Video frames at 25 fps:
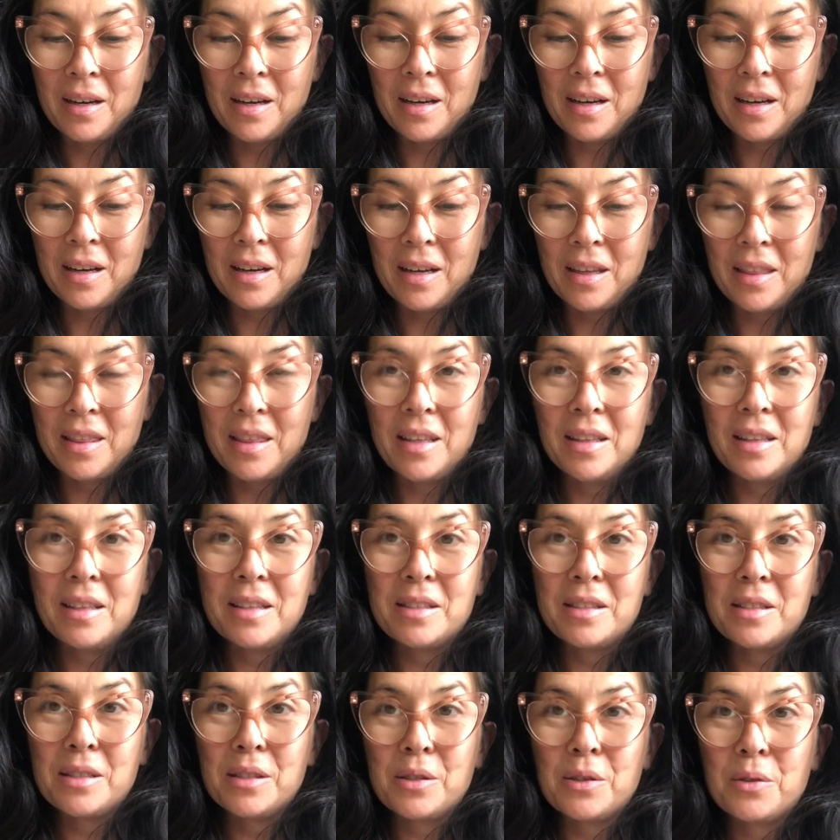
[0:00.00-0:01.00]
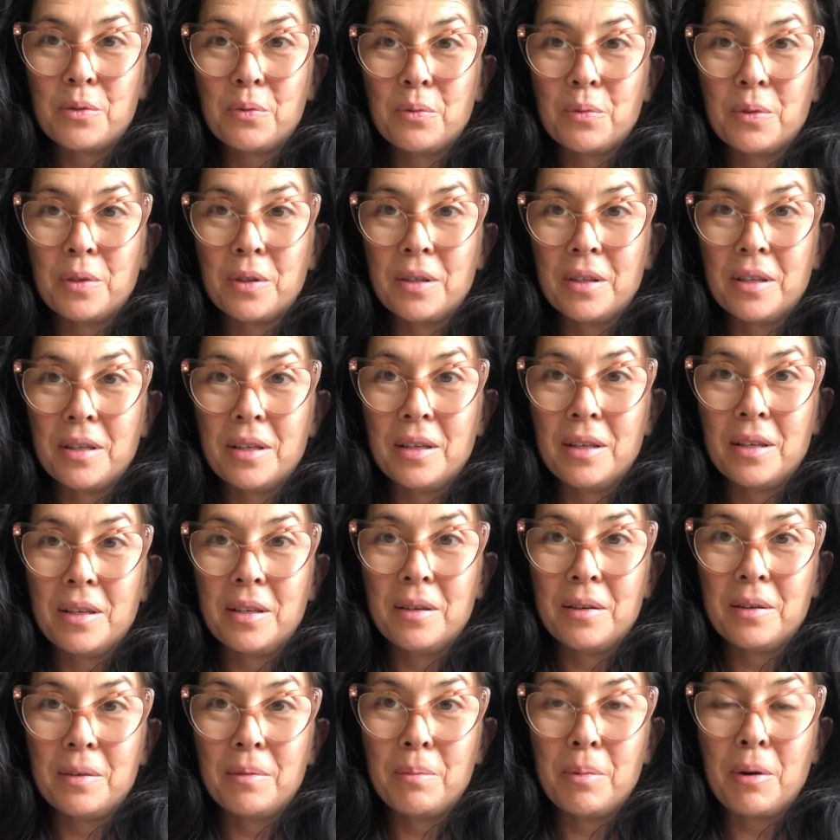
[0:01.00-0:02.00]
I think this is a really
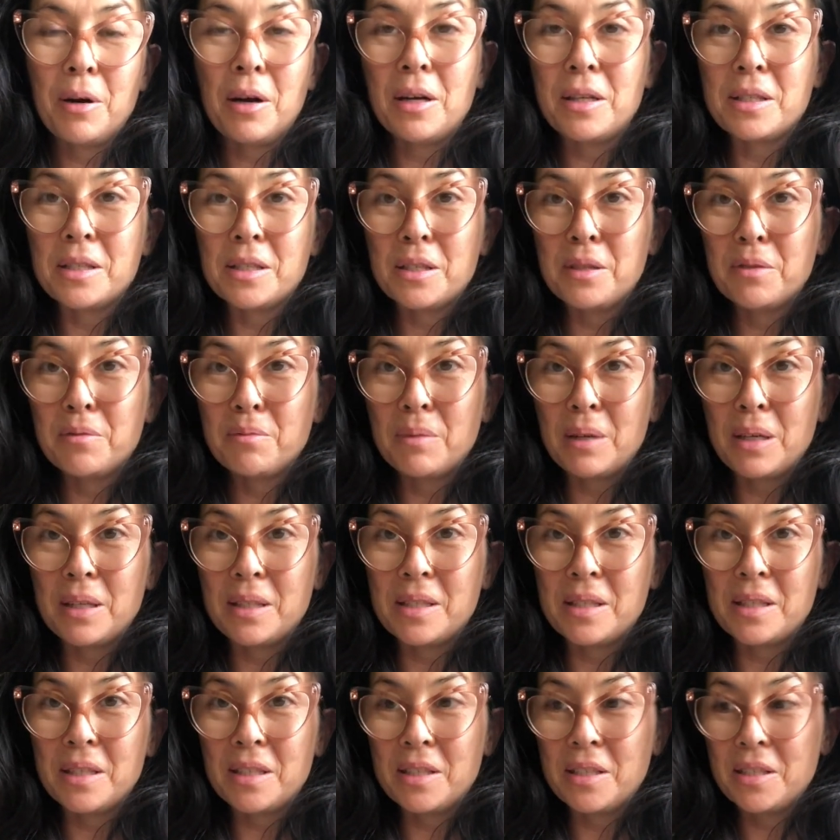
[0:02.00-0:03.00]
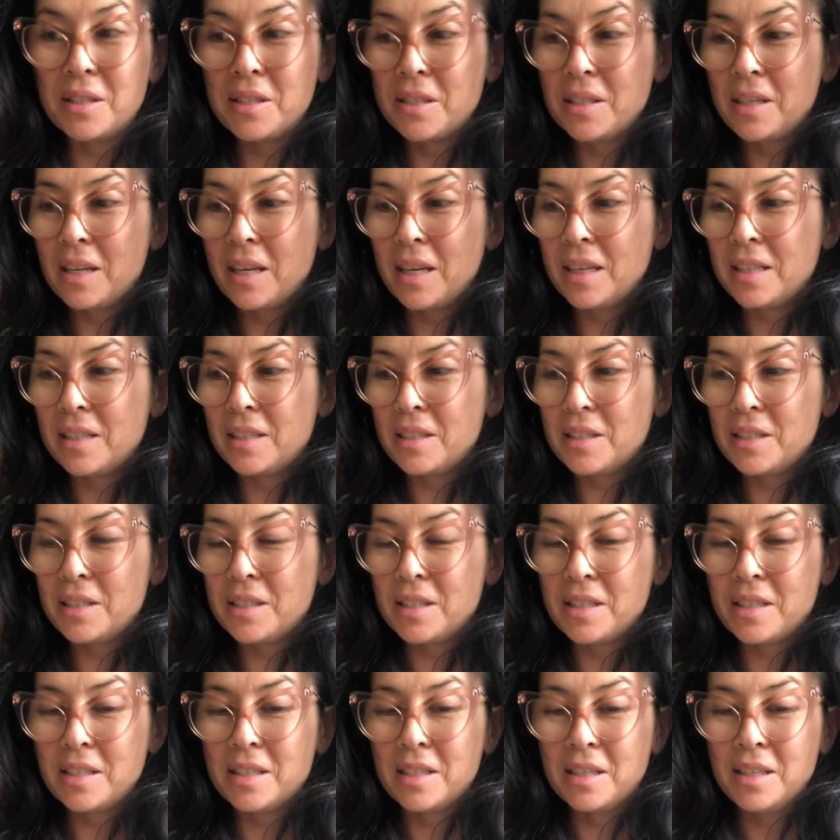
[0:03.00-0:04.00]
positive message, and
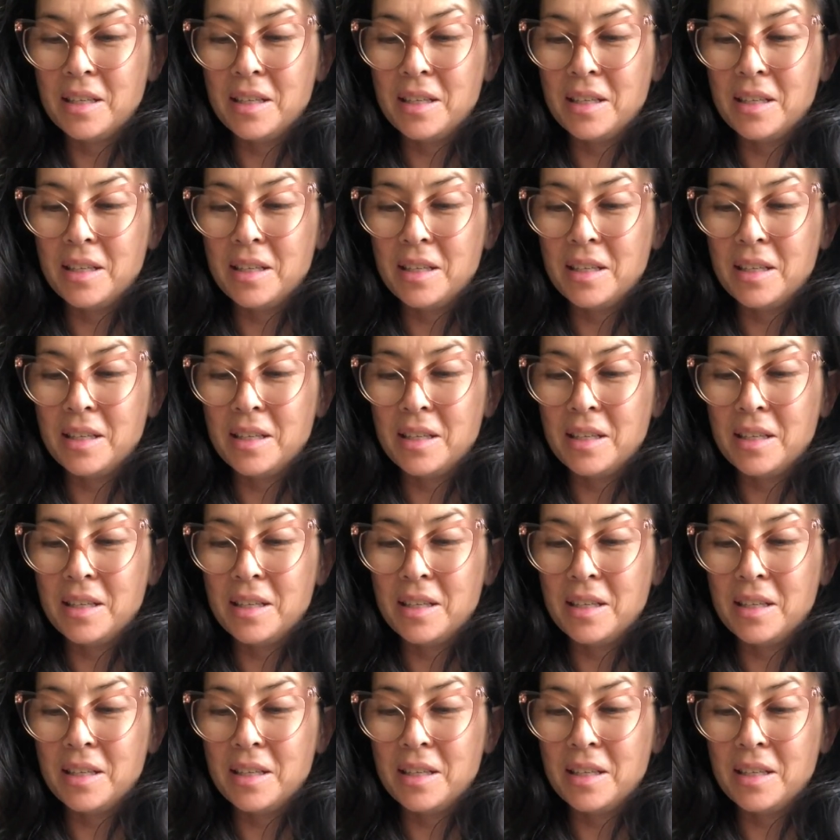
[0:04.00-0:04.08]
just